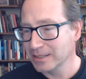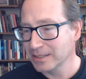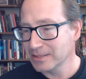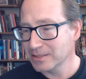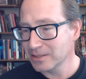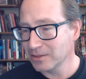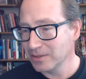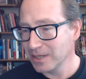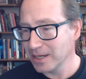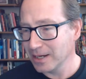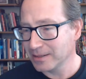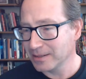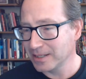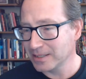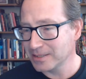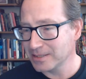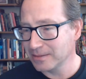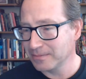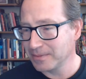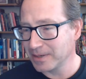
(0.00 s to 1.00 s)
So yeah,
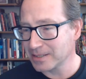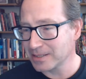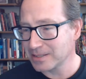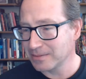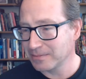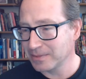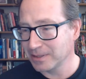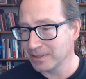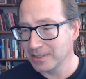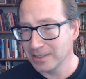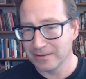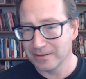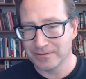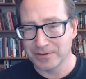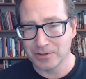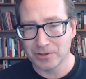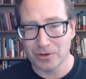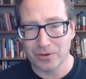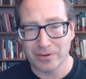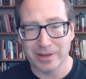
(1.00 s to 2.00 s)
that's a possibility. If
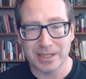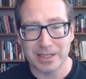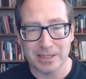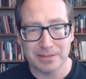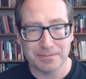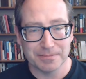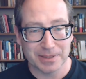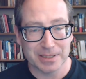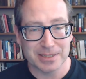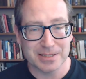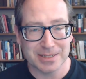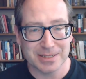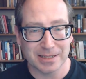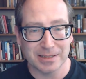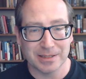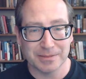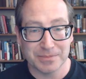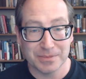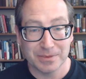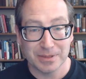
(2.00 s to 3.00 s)
you know any, please
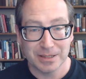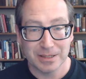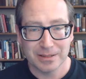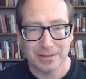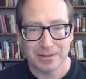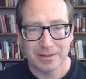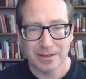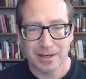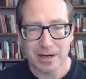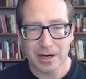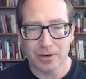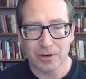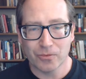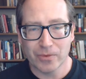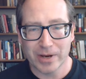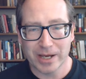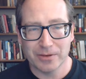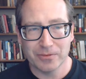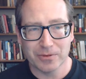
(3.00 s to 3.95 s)
send them our way.